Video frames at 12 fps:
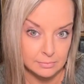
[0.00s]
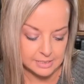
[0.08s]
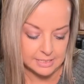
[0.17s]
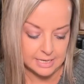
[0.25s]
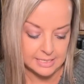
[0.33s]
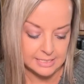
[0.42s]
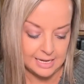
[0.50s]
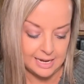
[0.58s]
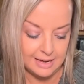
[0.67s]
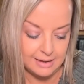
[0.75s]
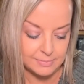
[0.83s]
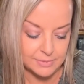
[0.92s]

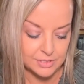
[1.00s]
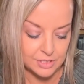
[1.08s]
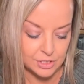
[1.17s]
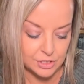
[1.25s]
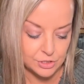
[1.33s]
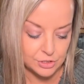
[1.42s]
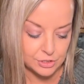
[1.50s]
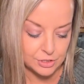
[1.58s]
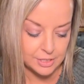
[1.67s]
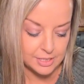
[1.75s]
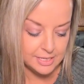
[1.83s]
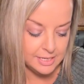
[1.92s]
Daytime
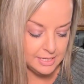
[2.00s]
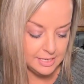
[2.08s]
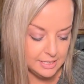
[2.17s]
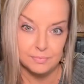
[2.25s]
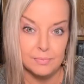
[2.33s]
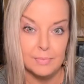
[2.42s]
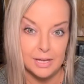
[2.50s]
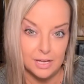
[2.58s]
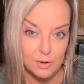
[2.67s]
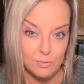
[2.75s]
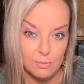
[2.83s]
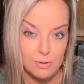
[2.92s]
sunscreen,
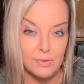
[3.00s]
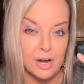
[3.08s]
makeup remover.